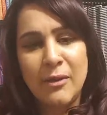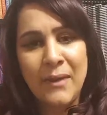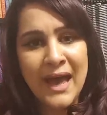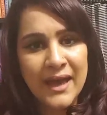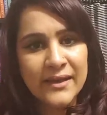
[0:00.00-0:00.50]

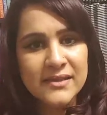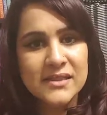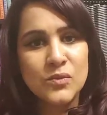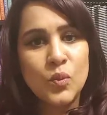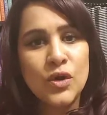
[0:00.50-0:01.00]
acts
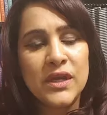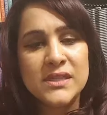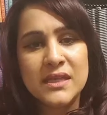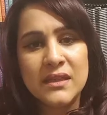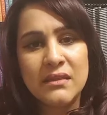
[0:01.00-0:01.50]
and what
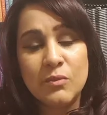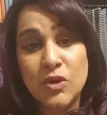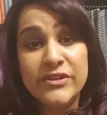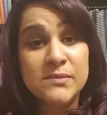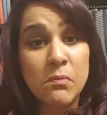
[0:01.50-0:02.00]
is it,
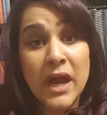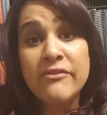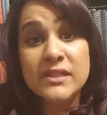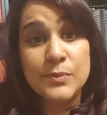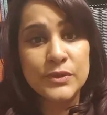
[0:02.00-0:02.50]
where is my
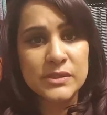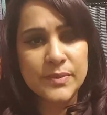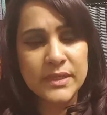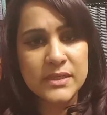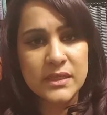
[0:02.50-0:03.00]

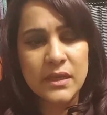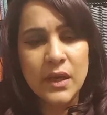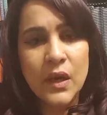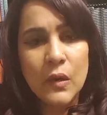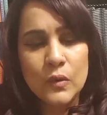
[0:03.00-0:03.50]
responsibility
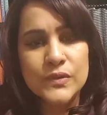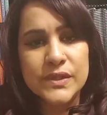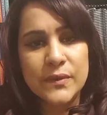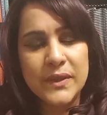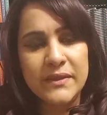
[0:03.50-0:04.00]

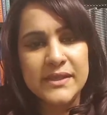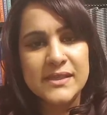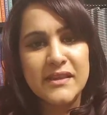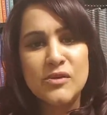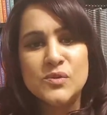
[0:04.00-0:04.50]
also in this?
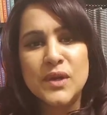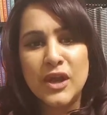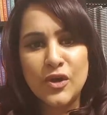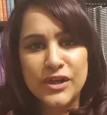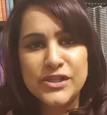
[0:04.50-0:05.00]
And that was when I
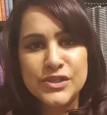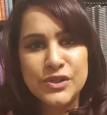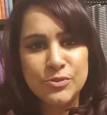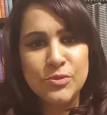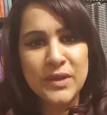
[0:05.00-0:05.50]
got into
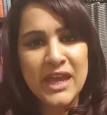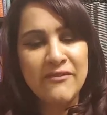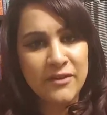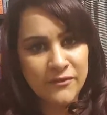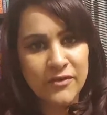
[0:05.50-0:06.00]
human
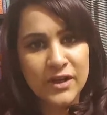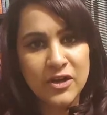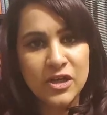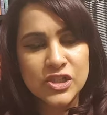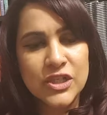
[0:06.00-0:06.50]
behavior very
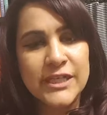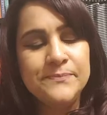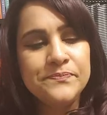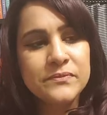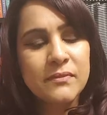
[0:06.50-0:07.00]
largely.
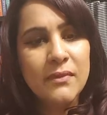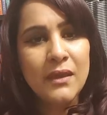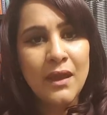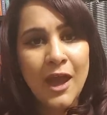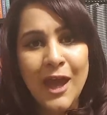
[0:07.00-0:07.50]

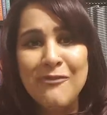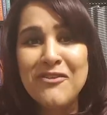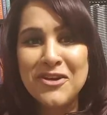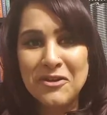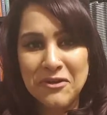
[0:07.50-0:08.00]
I'm
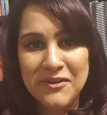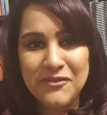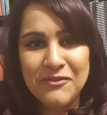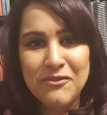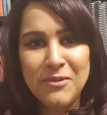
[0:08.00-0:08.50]
very
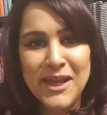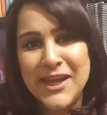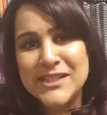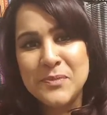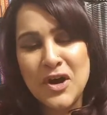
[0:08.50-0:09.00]
grateful for my
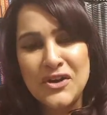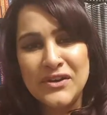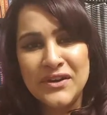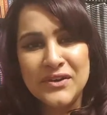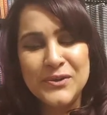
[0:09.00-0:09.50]

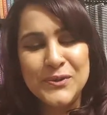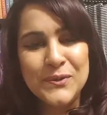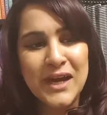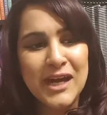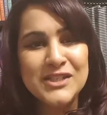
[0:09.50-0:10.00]
ex-partner who
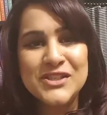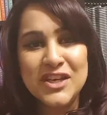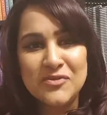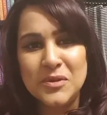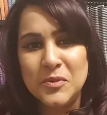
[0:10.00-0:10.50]

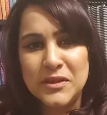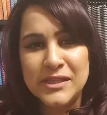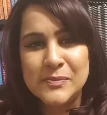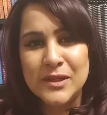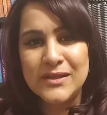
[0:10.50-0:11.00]
served me with
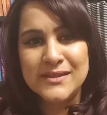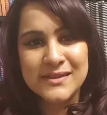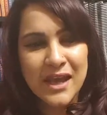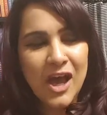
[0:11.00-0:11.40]
this, because